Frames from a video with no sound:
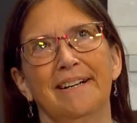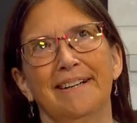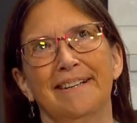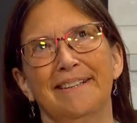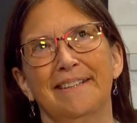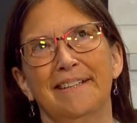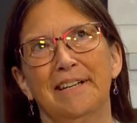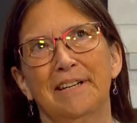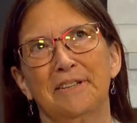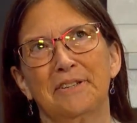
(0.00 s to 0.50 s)
uh,
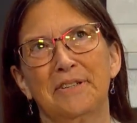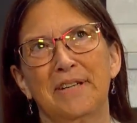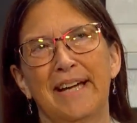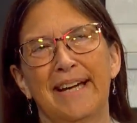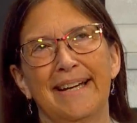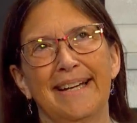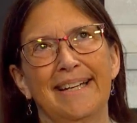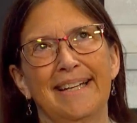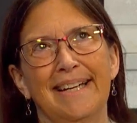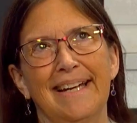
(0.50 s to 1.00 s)
the other
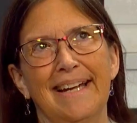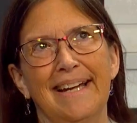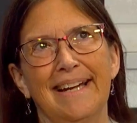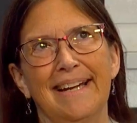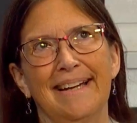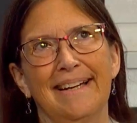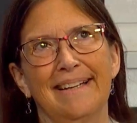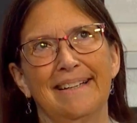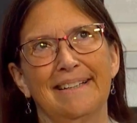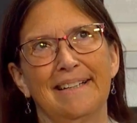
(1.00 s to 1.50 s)
night
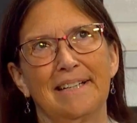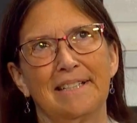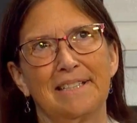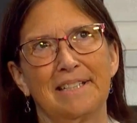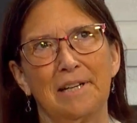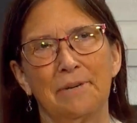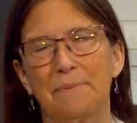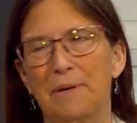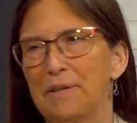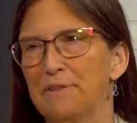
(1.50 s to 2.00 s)
and got to
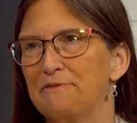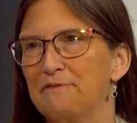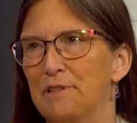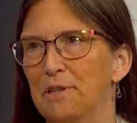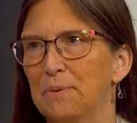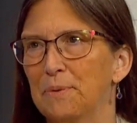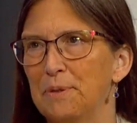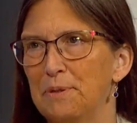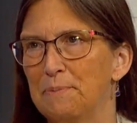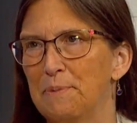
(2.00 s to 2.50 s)
come on the
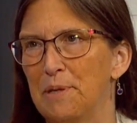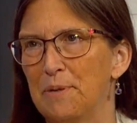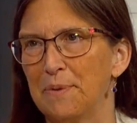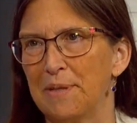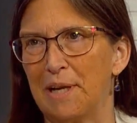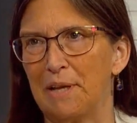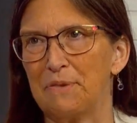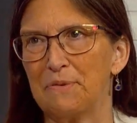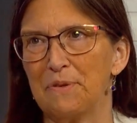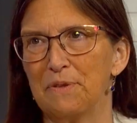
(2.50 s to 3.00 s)
field with me
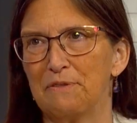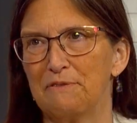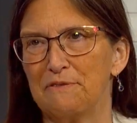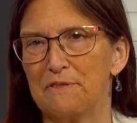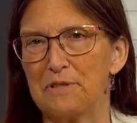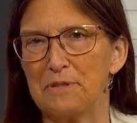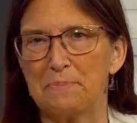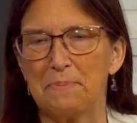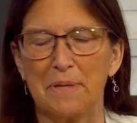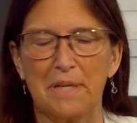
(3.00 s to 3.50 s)
when I threw the
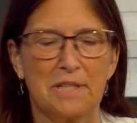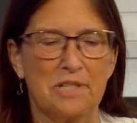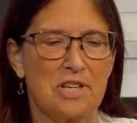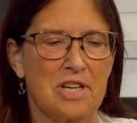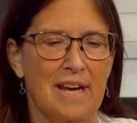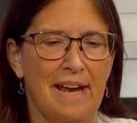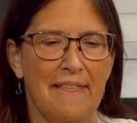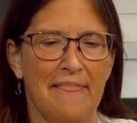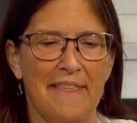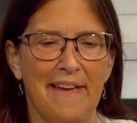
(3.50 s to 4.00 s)
first pitch,
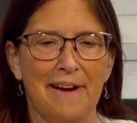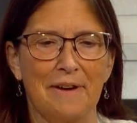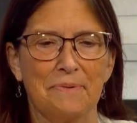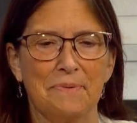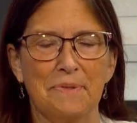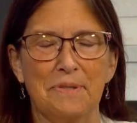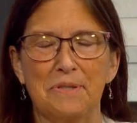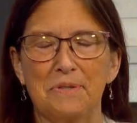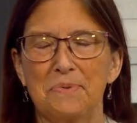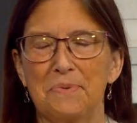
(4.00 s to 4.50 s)
and that
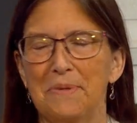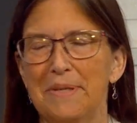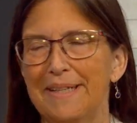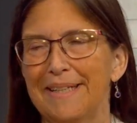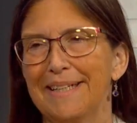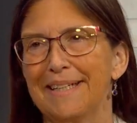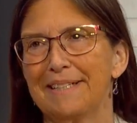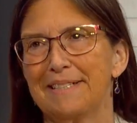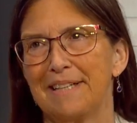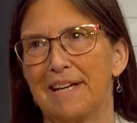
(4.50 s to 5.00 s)
was
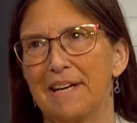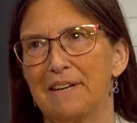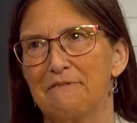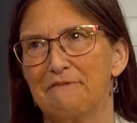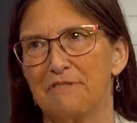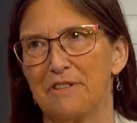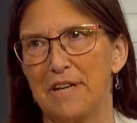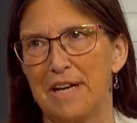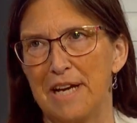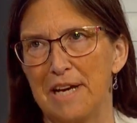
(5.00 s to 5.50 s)
really exciting
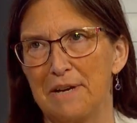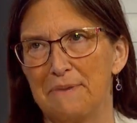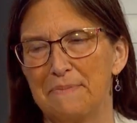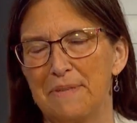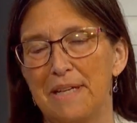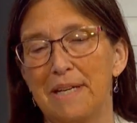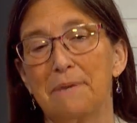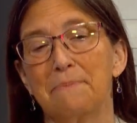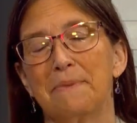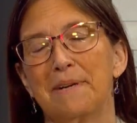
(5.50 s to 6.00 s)
for him.
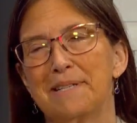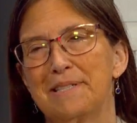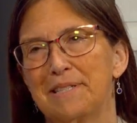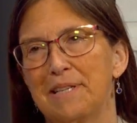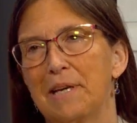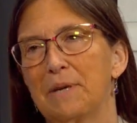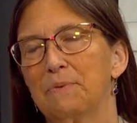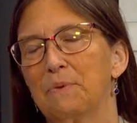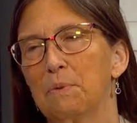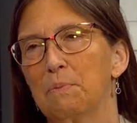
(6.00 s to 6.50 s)
He and my
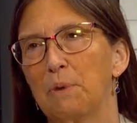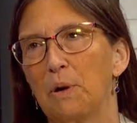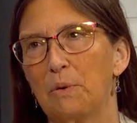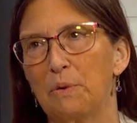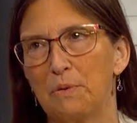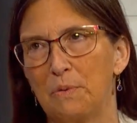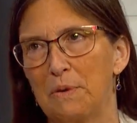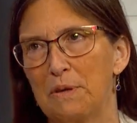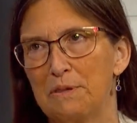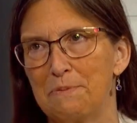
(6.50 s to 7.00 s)
son were
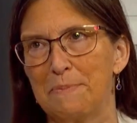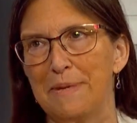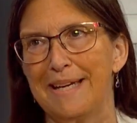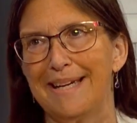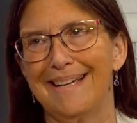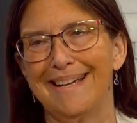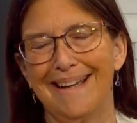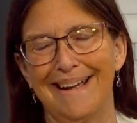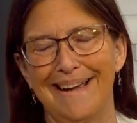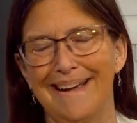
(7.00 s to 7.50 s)
both with
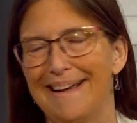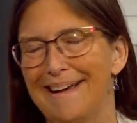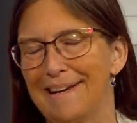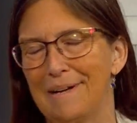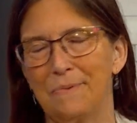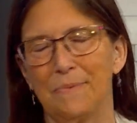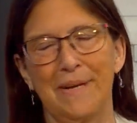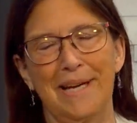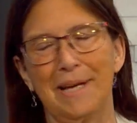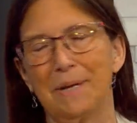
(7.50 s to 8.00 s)
me, mm-hmm.
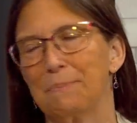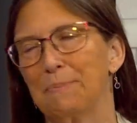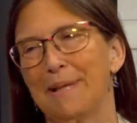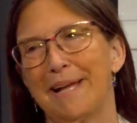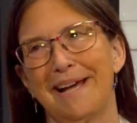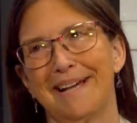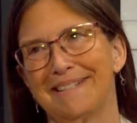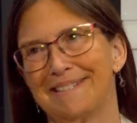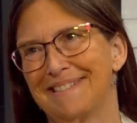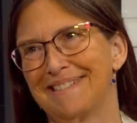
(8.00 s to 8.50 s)
and we had a
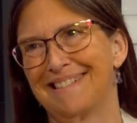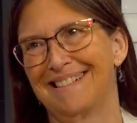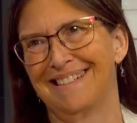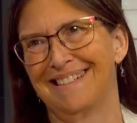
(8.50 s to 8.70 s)
blast.